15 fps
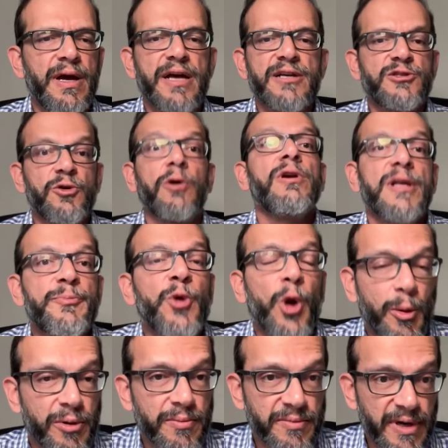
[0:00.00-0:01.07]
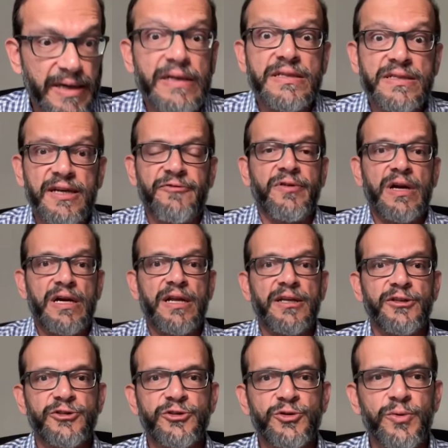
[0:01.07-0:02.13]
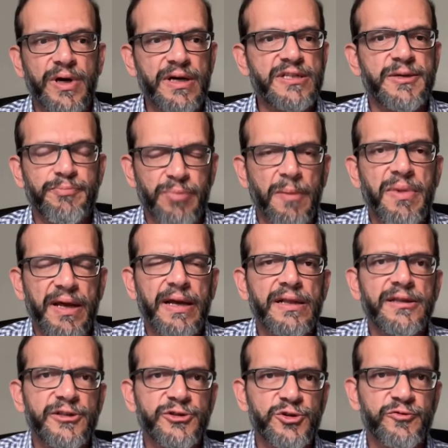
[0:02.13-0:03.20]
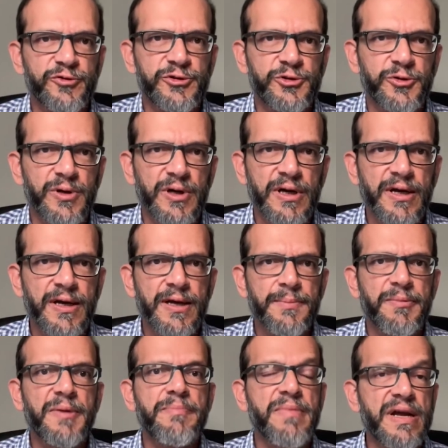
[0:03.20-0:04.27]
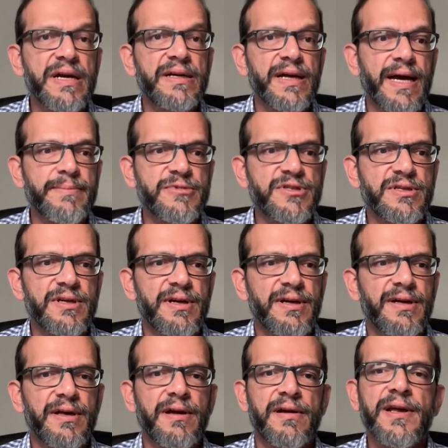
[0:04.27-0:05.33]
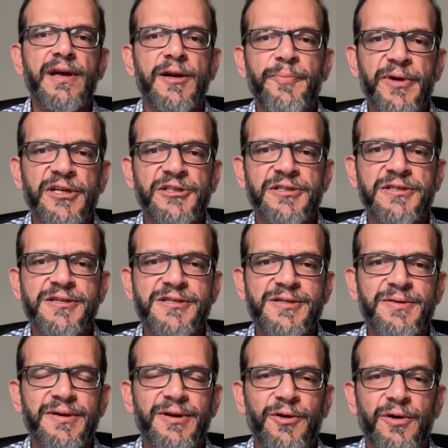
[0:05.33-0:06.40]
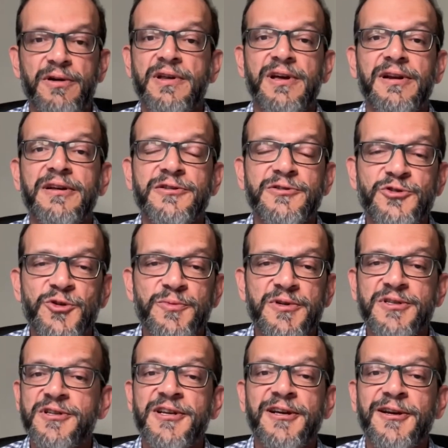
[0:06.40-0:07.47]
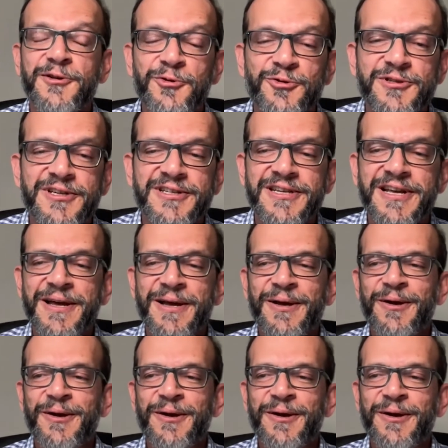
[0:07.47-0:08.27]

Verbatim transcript: as the only problem. It is definitely an issue and it's a public health issue for sure. But many times real patients or real consumers, real users